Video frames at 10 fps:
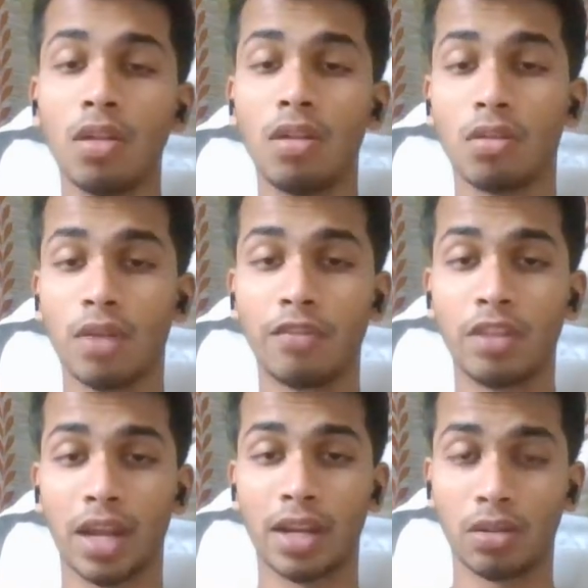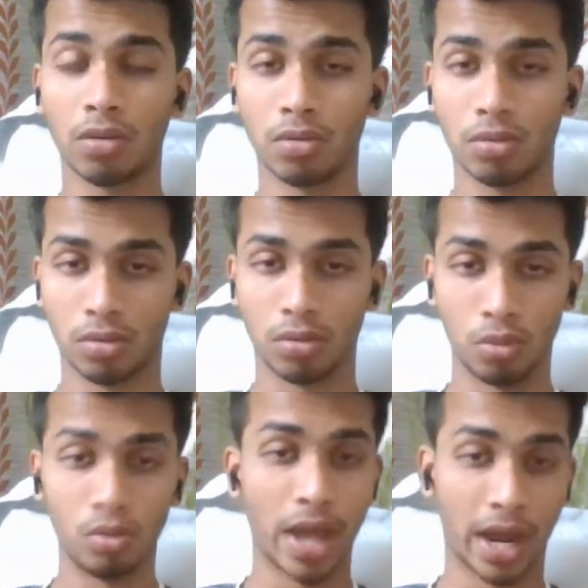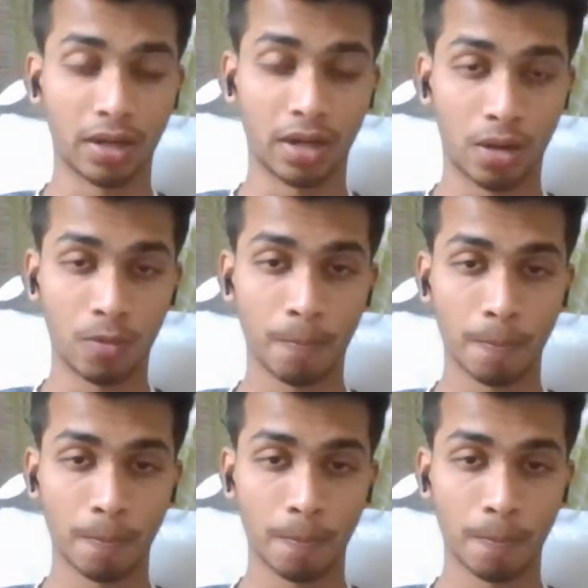So I've decided to do that now,